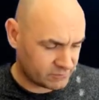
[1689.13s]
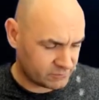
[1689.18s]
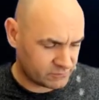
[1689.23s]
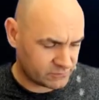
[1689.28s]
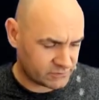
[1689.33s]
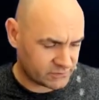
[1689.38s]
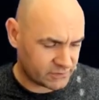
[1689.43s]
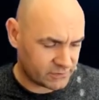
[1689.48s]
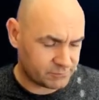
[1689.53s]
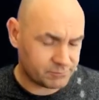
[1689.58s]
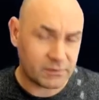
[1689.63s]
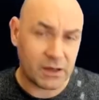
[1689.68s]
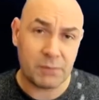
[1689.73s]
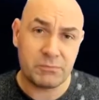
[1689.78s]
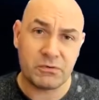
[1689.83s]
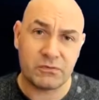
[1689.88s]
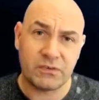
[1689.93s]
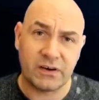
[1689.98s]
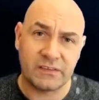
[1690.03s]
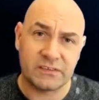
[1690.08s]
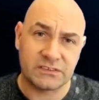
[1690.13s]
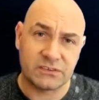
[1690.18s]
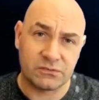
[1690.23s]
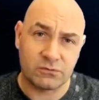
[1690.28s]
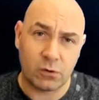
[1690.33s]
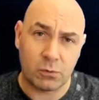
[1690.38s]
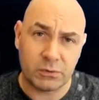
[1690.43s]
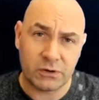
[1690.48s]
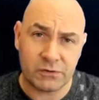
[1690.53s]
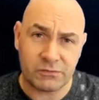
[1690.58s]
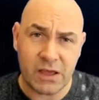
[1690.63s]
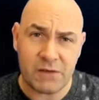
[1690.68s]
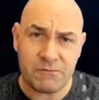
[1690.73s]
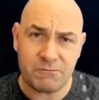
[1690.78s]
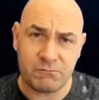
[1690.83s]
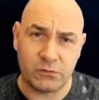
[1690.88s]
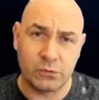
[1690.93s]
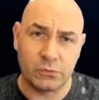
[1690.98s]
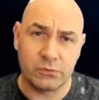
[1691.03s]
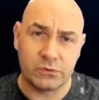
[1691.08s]
So hope you found this informative.
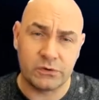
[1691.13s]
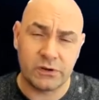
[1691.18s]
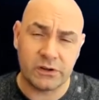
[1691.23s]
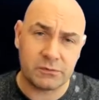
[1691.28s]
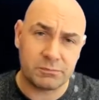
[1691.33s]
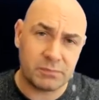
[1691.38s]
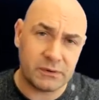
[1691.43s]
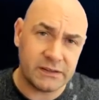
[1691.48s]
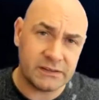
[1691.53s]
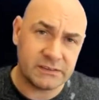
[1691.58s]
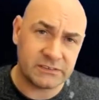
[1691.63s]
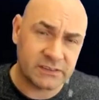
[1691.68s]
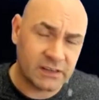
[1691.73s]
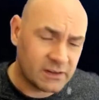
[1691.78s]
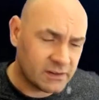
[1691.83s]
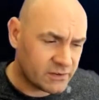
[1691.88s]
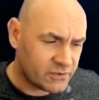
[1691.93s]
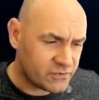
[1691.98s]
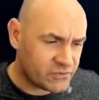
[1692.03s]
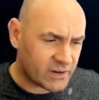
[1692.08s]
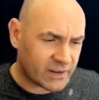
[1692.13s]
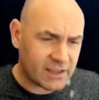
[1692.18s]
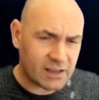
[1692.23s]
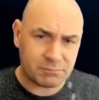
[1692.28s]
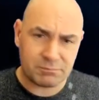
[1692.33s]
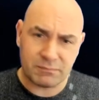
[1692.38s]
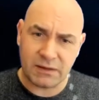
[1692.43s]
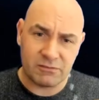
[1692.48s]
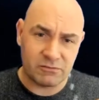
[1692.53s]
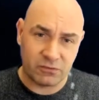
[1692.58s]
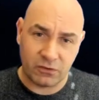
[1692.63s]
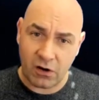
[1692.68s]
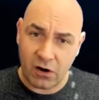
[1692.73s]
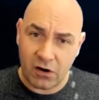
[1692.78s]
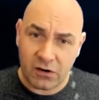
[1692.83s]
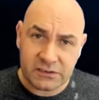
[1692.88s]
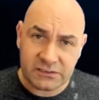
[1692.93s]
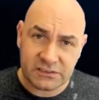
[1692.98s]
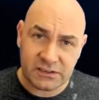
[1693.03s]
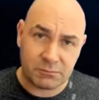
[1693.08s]
If you did, please check out my
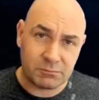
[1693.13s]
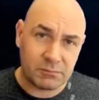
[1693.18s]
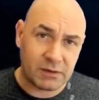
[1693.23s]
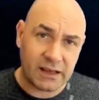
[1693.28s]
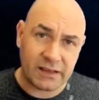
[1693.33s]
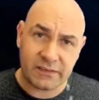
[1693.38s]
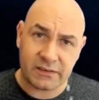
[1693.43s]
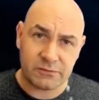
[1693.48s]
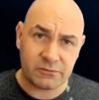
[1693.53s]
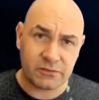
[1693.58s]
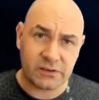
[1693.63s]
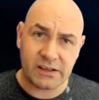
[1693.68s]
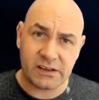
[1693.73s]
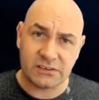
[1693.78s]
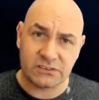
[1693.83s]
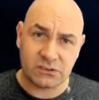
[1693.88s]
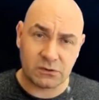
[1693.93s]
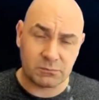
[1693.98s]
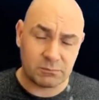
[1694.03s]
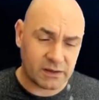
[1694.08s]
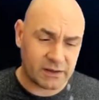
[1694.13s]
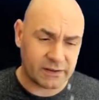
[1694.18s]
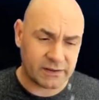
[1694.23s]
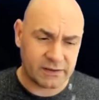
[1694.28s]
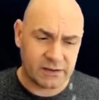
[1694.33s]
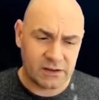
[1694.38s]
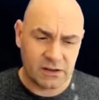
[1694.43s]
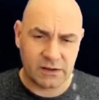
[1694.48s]
vlogs and my other videos on my